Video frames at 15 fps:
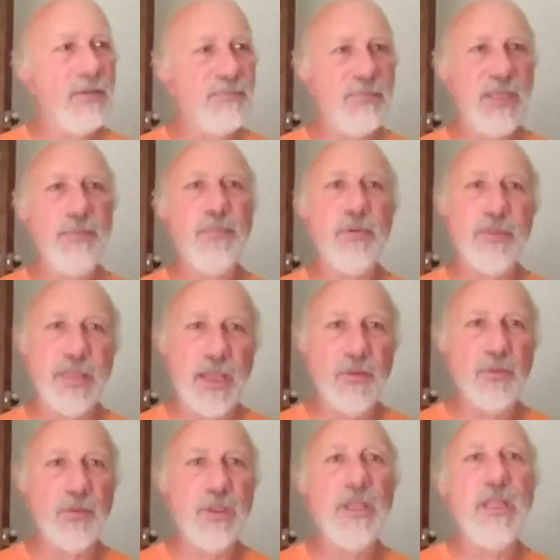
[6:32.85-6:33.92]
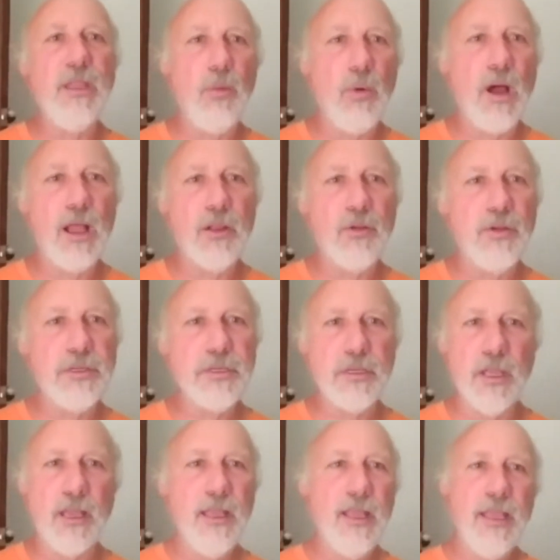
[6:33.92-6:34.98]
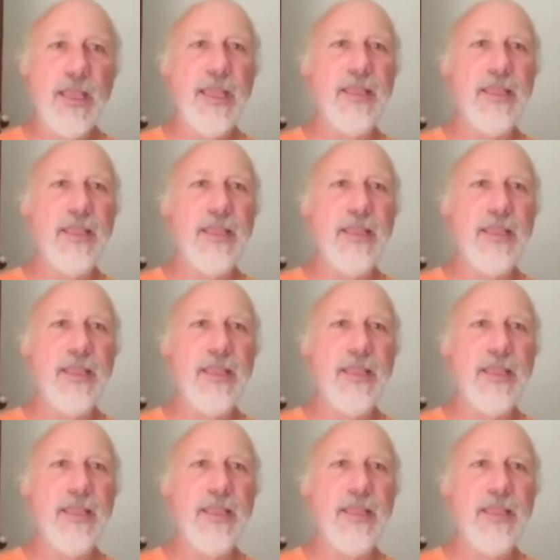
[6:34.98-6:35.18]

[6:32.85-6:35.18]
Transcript: of people that really want Krishna,